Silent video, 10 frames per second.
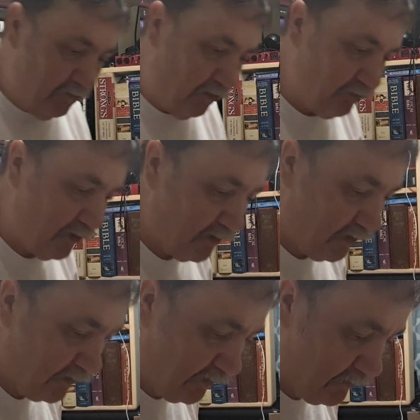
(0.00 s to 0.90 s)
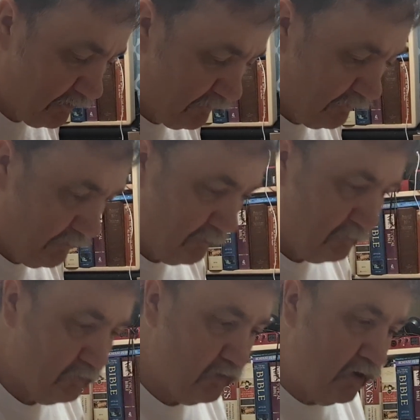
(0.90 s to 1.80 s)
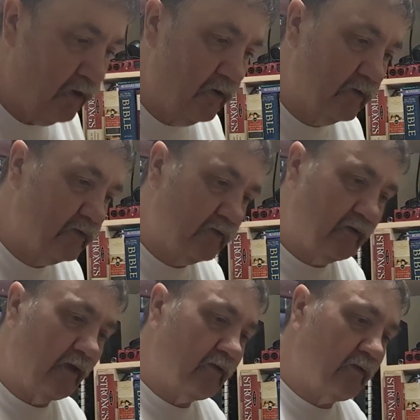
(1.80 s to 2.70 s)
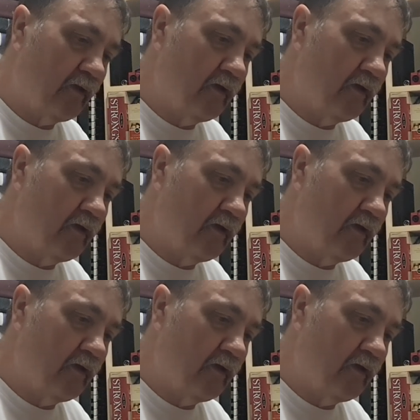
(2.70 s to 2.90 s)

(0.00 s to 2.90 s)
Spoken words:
with, I think, and it broke. It says,